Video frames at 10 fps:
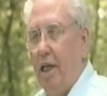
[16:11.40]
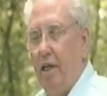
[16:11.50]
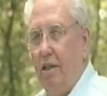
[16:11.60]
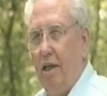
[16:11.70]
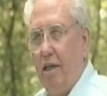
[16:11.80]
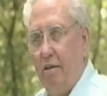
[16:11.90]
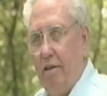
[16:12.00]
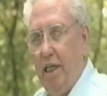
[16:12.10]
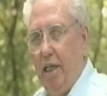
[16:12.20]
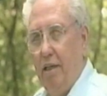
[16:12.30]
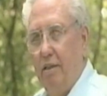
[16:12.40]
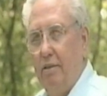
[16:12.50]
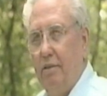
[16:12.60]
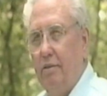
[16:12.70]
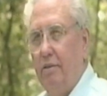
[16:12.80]
could not agree
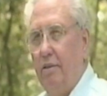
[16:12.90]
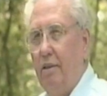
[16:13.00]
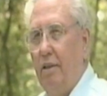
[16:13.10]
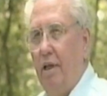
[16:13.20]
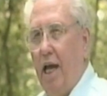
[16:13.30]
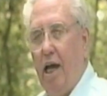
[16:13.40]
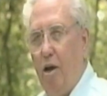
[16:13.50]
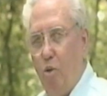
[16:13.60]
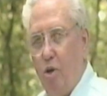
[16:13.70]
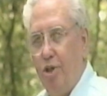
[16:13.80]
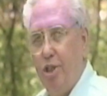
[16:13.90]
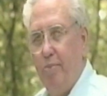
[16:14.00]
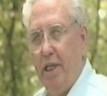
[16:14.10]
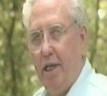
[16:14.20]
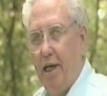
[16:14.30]
how war should
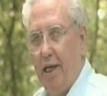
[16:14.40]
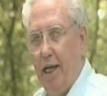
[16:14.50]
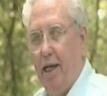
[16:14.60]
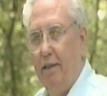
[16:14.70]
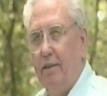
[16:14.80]
be carried out.